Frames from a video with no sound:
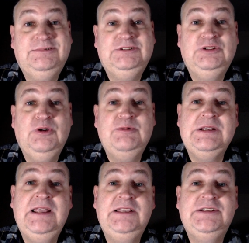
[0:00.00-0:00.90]
So it was
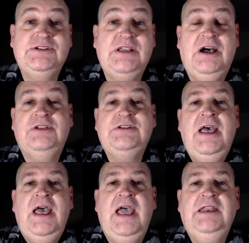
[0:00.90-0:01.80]
a later start.
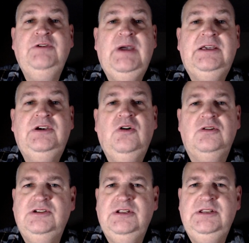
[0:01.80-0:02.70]
Anyway,
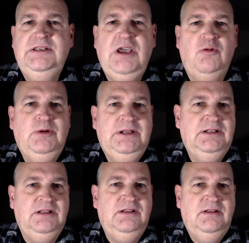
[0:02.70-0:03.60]
got to the
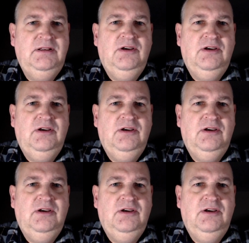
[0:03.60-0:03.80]
Regal,